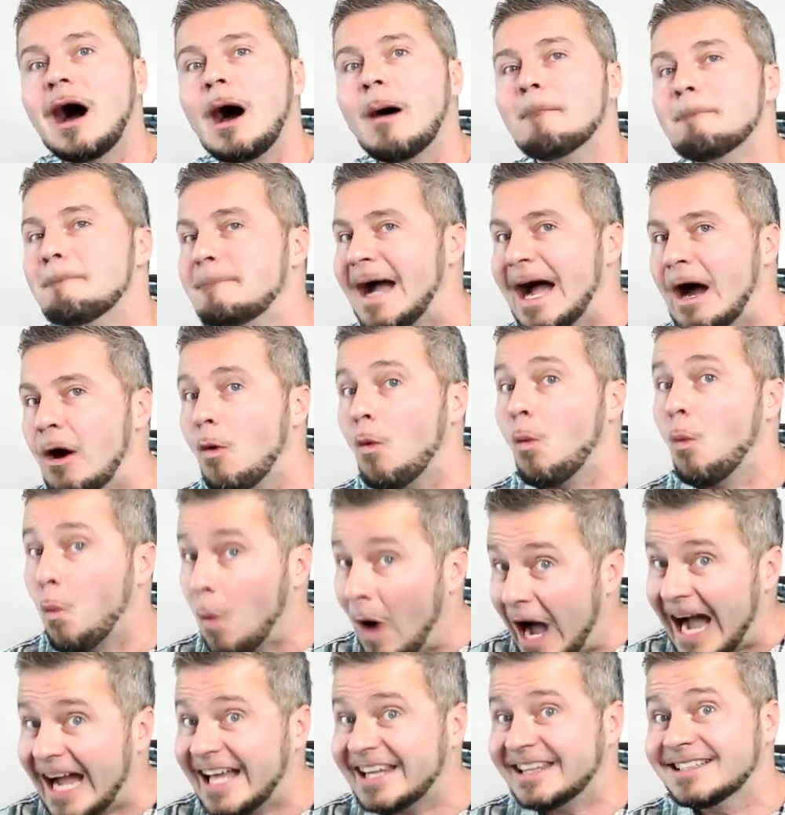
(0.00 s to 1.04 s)
about
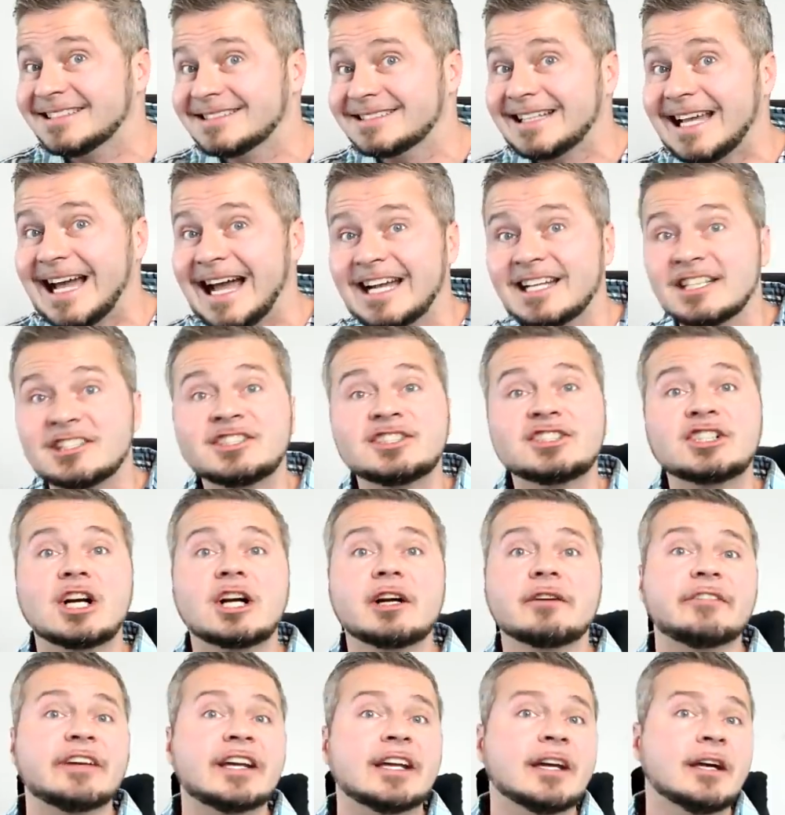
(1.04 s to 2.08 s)
why this guy is
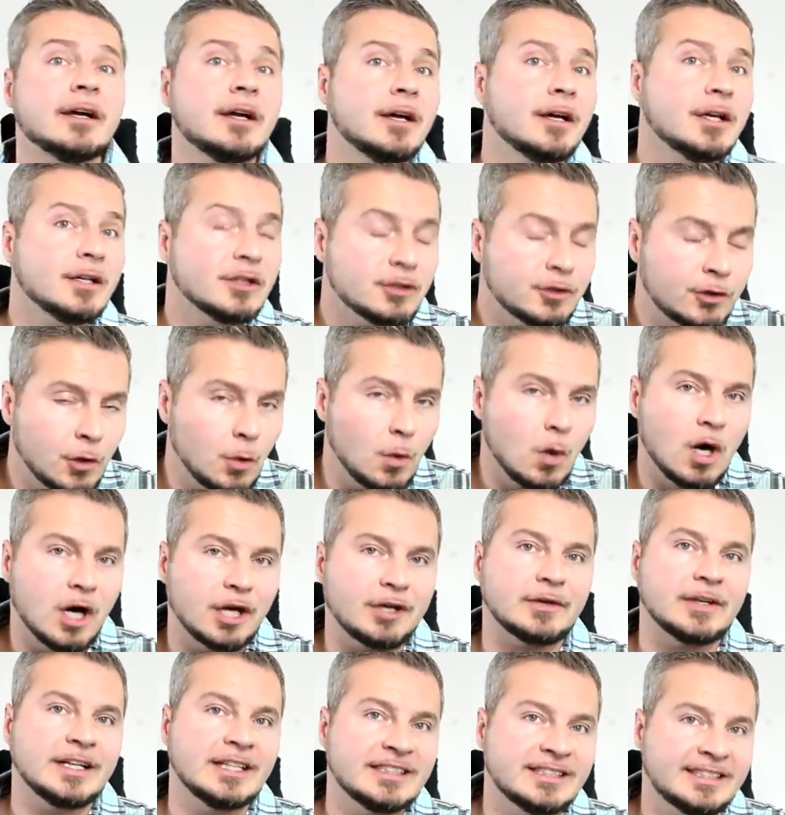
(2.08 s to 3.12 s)
serving
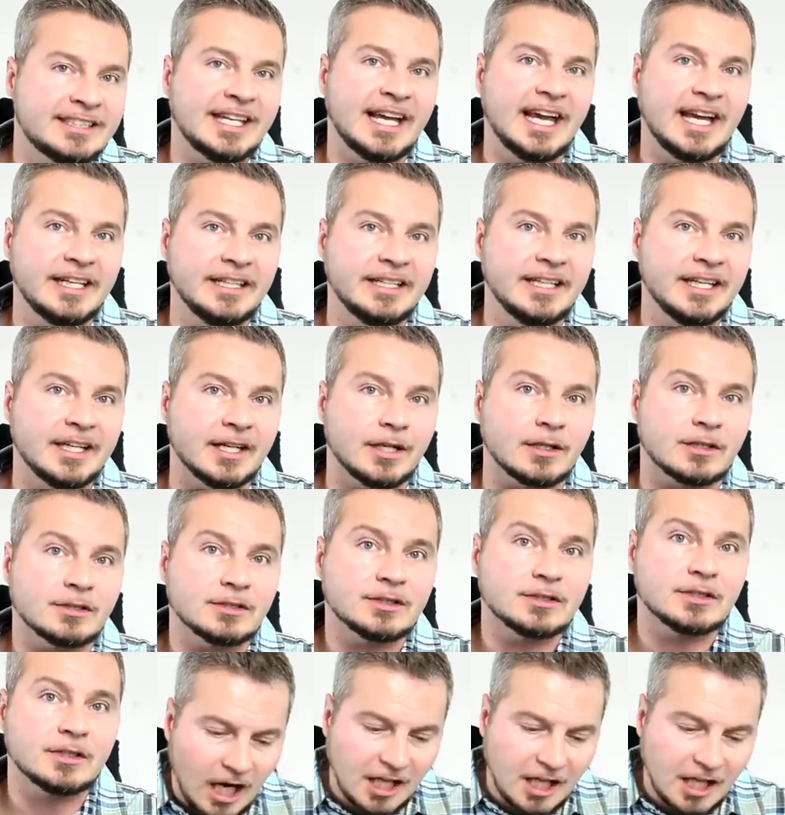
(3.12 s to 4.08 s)
210 years.